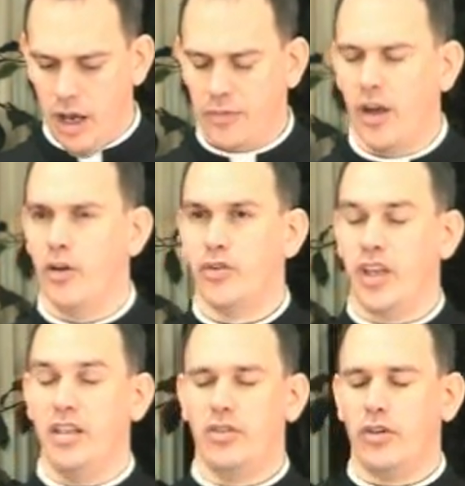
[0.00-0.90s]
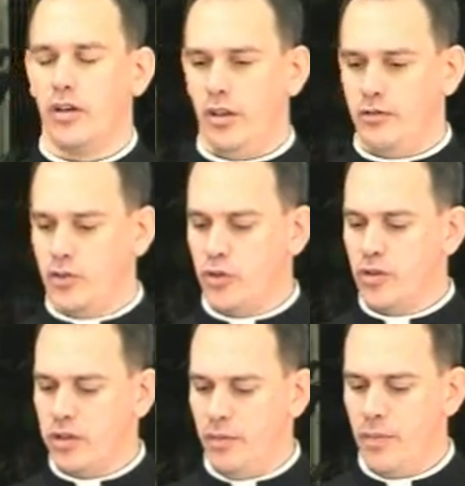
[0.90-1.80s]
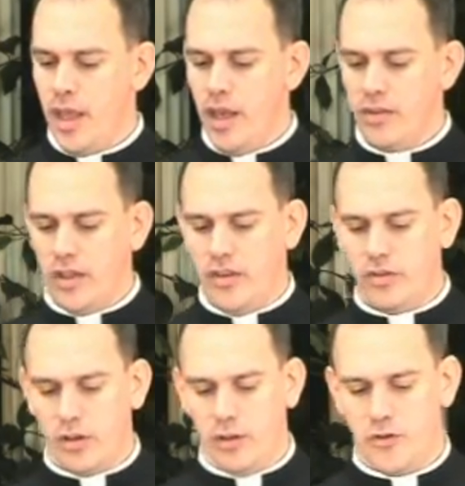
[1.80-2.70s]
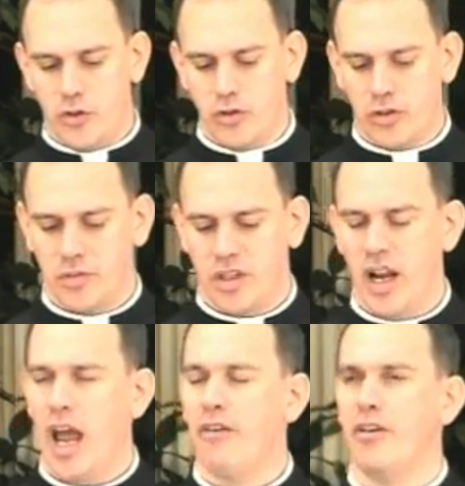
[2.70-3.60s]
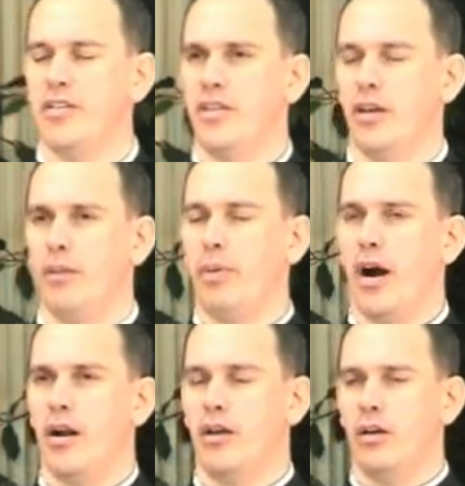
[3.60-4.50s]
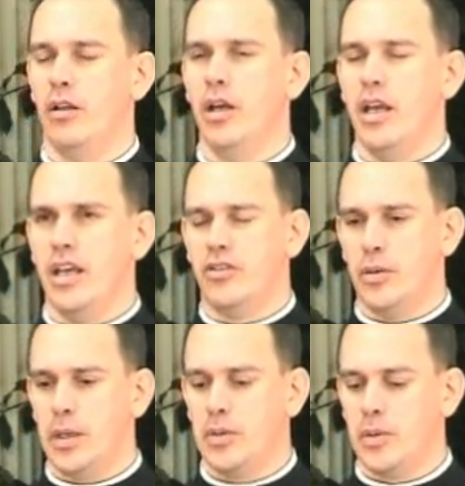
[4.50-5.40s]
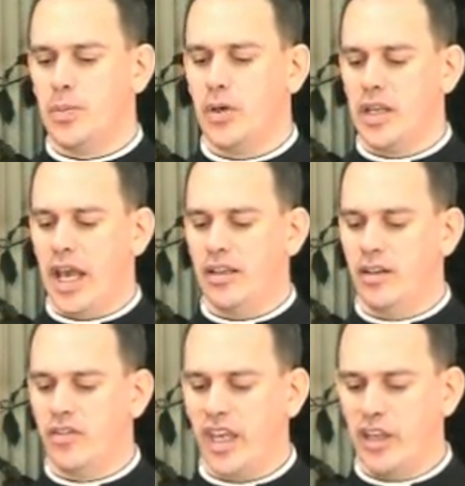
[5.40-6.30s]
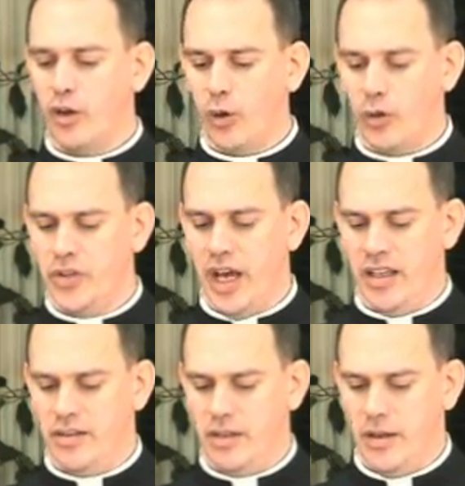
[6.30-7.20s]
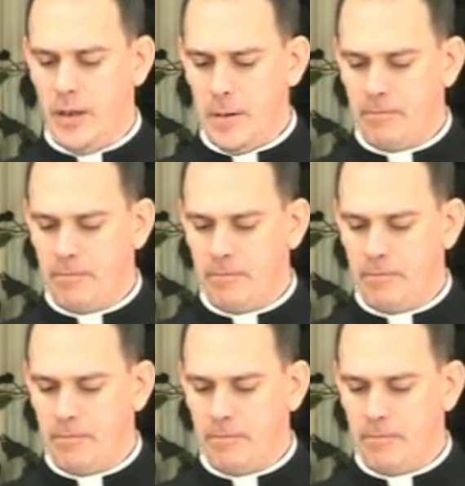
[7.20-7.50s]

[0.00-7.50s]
I'm sorry, St. Cyril of Jerusalem. St. Cyril of Jerusalem said every single particle is to be protected. It's like gold dust.